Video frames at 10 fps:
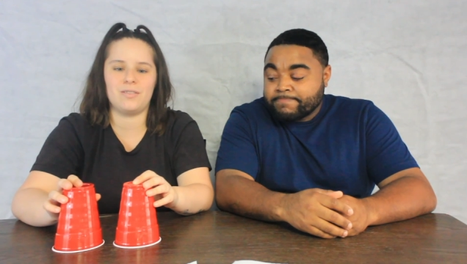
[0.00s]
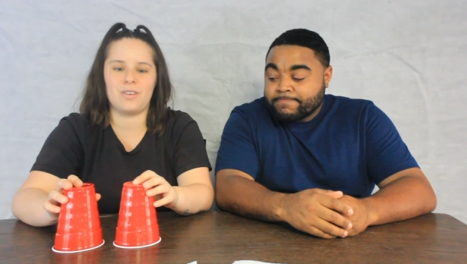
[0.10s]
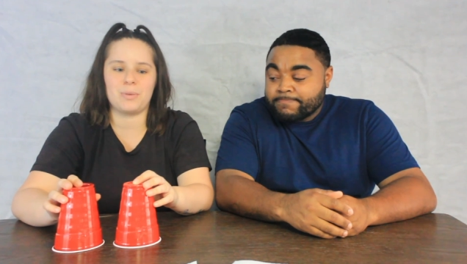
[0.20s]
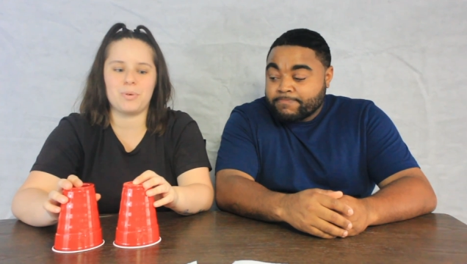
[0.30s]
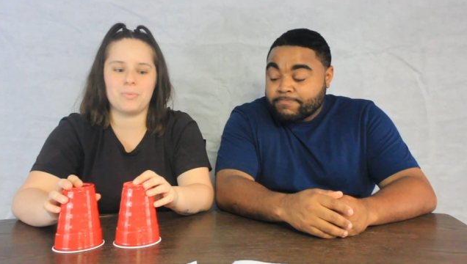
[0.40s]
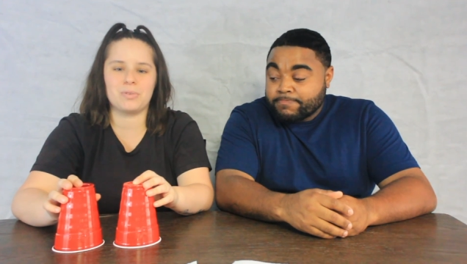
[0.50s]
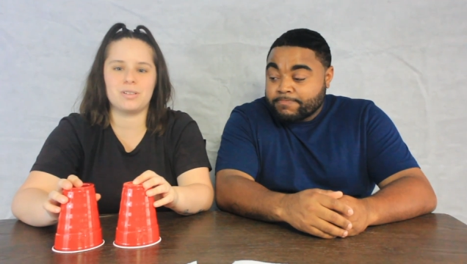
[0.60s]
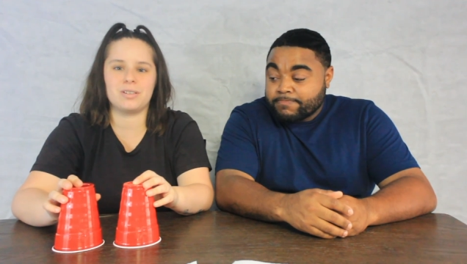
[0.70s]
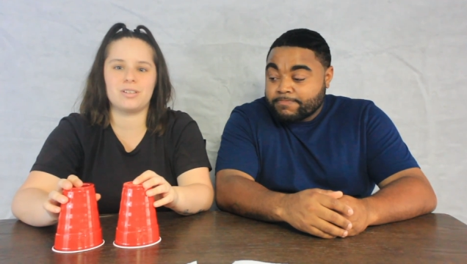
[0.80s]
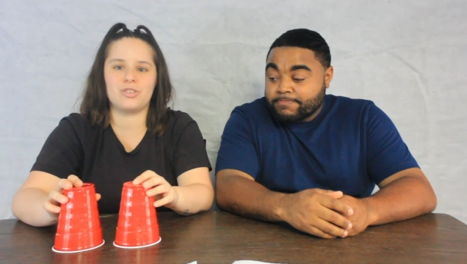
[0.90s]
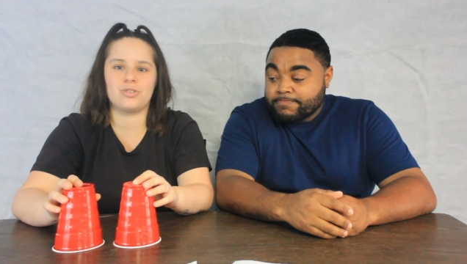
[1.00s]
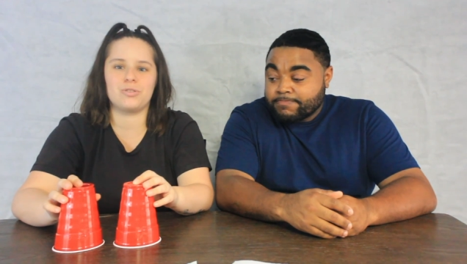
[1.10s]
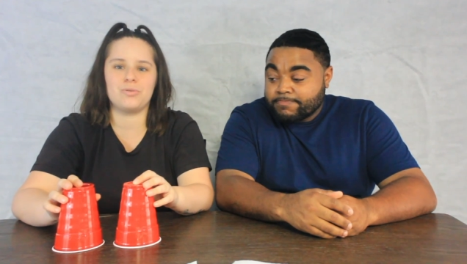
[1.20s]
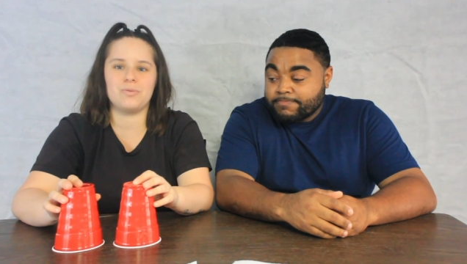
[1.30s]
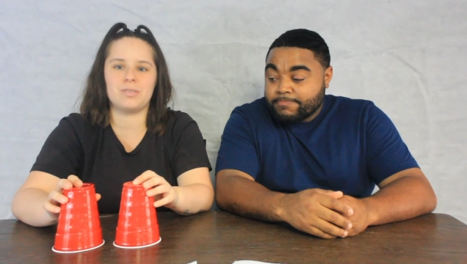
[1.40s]
Speaker 1: rock paper scissors
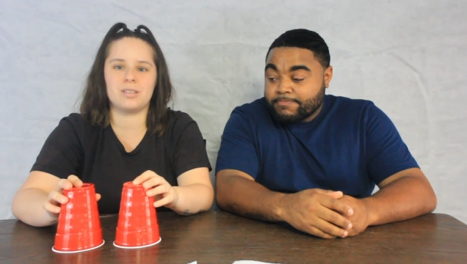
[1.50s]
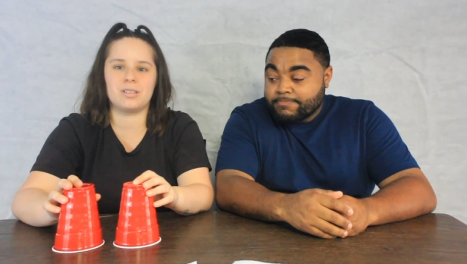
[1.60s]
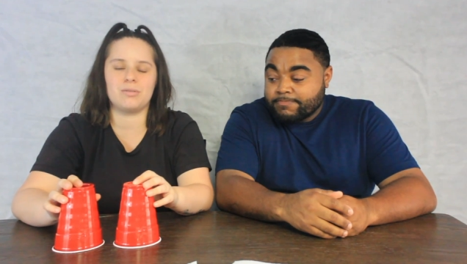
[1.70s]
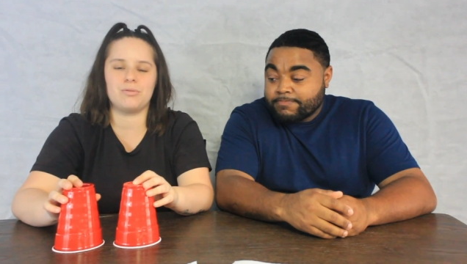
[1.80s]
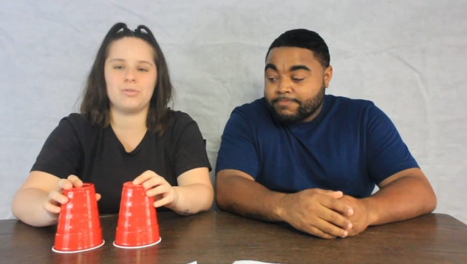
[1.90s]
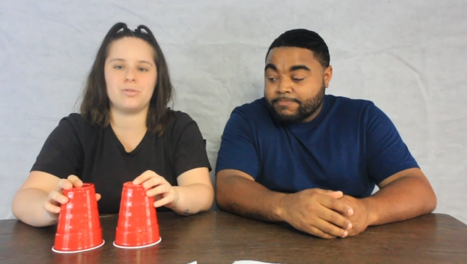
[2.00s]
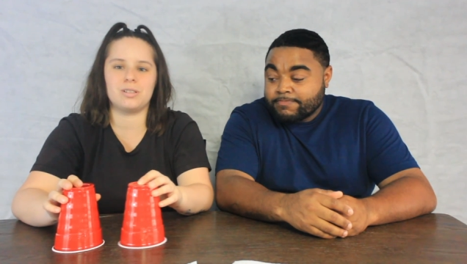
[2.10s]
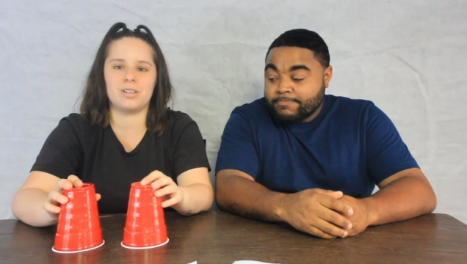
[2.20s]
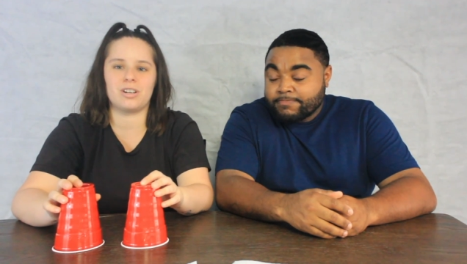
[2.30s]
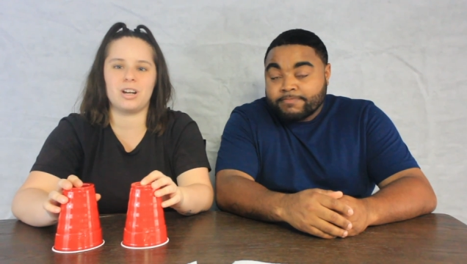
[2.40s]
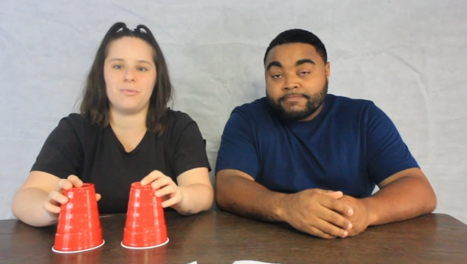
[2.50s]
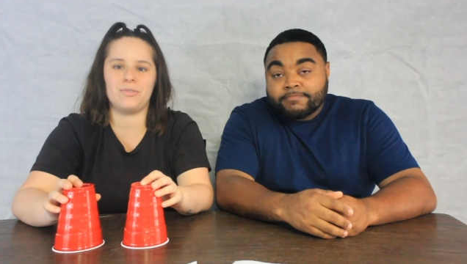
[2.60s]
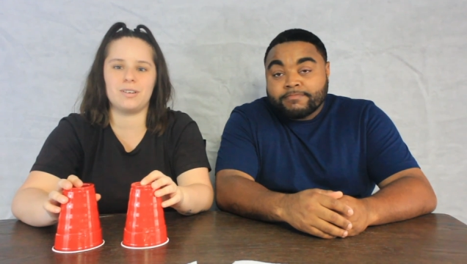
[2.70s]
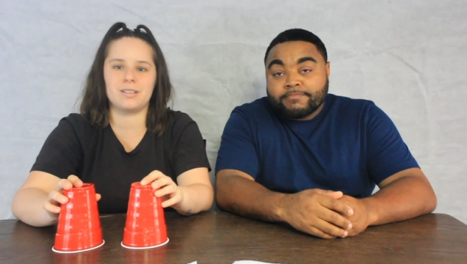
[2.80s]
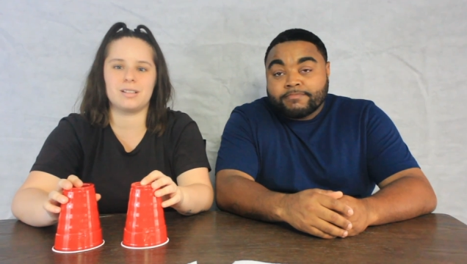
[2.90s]
shoot to see who chooses their cup
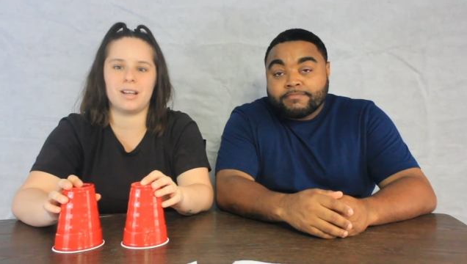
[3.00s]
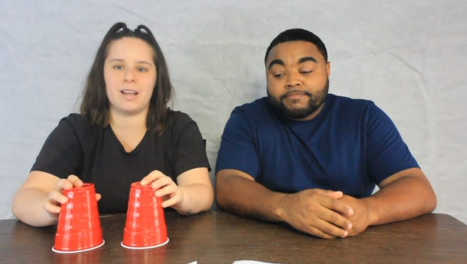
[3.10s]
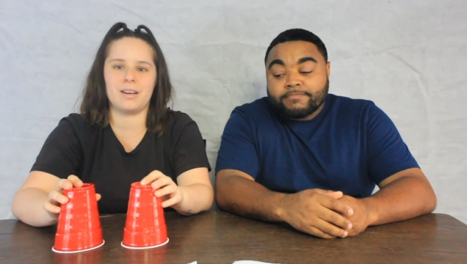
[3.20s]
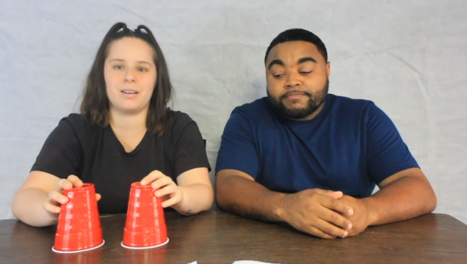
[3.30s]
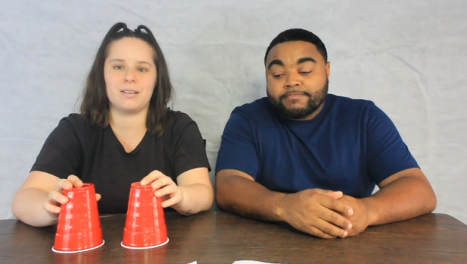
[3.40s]
first, and